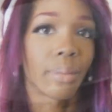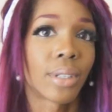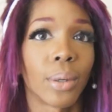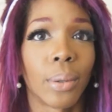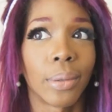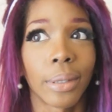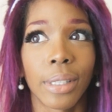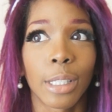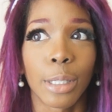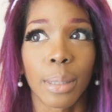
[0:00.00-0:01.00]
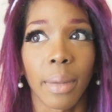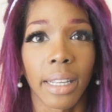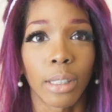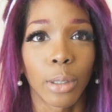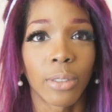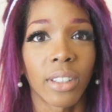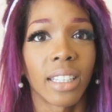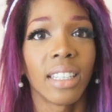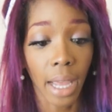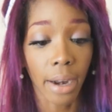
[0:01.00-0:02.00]
I'm so used to using my
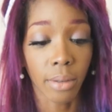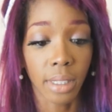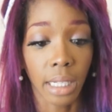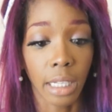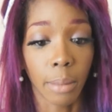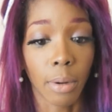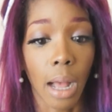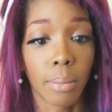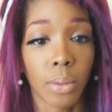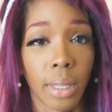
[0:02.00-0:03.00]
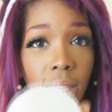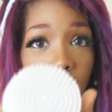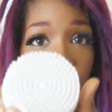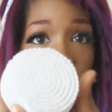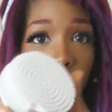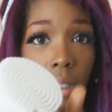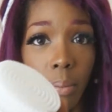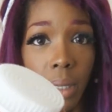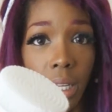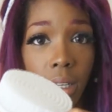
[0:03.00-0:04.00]
loofah. I don't see any problems with it. It's
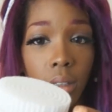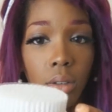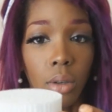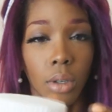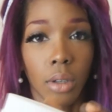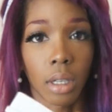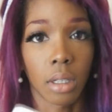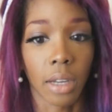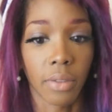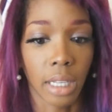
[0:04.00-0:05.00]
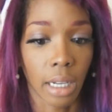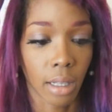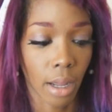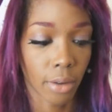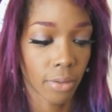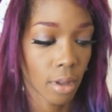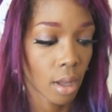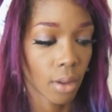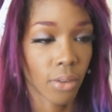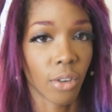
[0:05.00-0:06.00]
really big, so you can definitely get a lot of
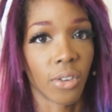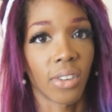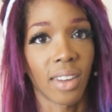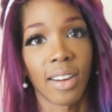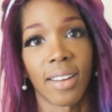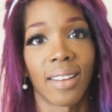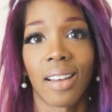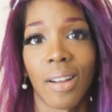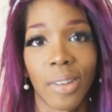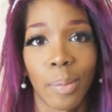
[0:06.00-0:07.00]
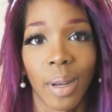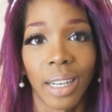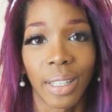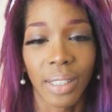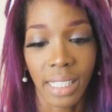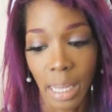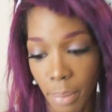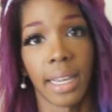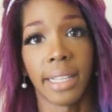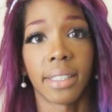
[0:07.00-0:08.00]
surface area on your body using
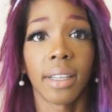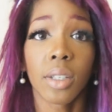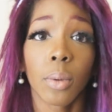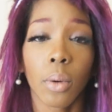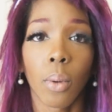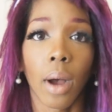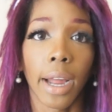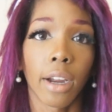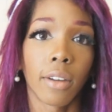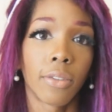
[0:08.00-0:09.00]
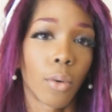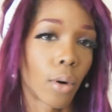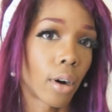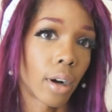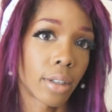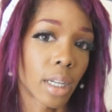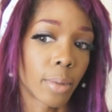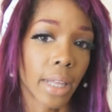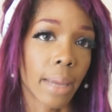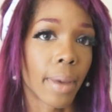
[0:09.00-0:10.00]
it. It does require 4
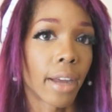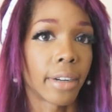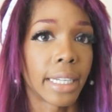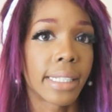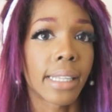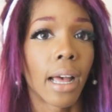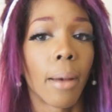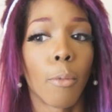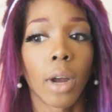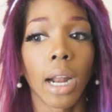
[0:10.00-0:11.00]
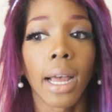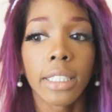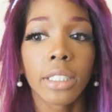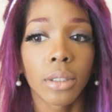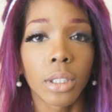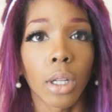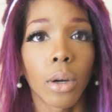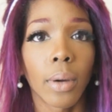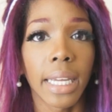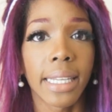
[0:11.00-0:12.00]
AA batteries. What I use
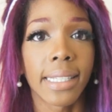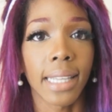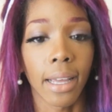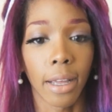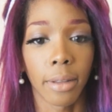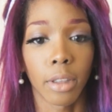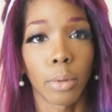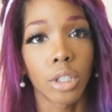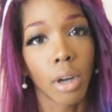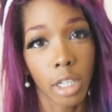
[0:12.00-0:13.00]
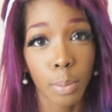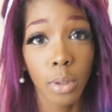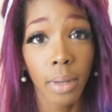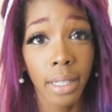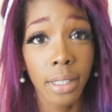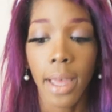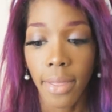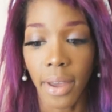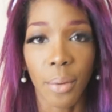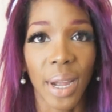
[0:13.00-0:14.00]
though is the rechargeable ones.
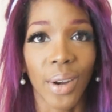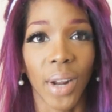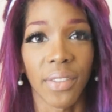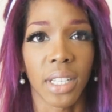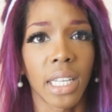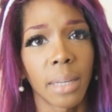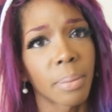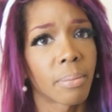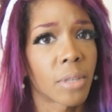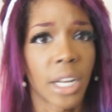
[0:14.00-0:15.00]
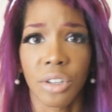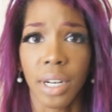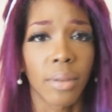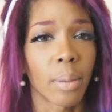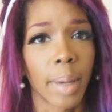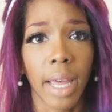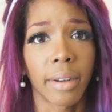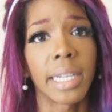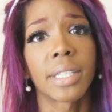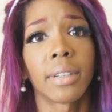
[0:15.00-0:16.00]
That way you don't have to keep changing out the
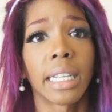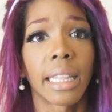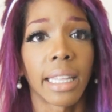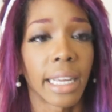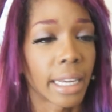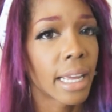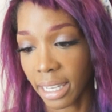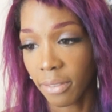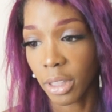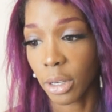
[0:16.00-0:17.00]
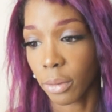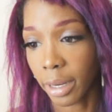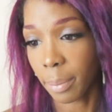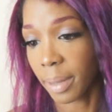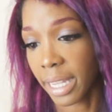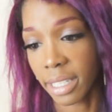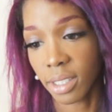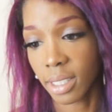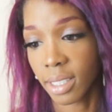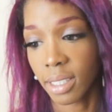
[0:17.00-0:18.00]
batteries or anything. I love the grip, and
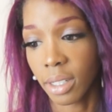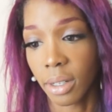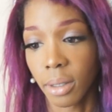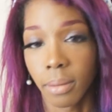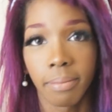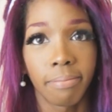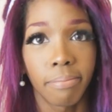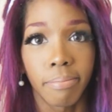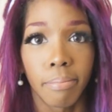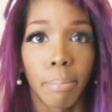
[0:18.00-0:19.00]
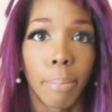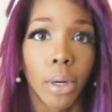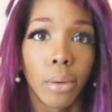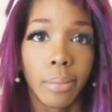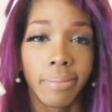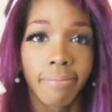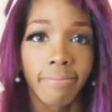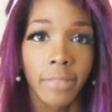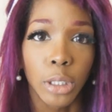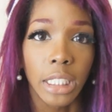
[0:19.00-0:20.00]
it's just, you know, boom,
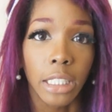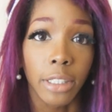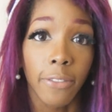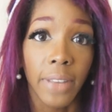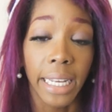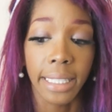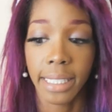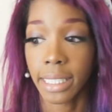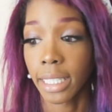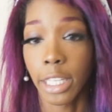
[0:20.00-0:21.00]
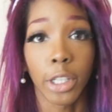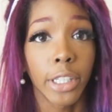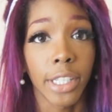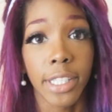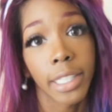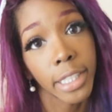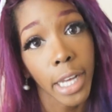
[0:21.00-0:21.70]
use it on your face and you're good to